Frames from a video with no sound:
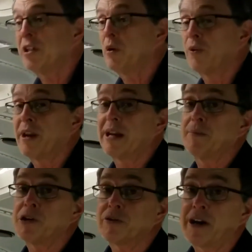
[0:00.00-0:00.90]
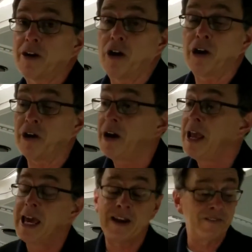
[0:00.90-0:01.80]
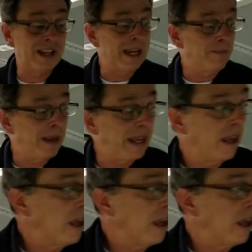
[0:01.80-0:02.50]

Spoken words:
door that I demonstrated earlier. And if need be,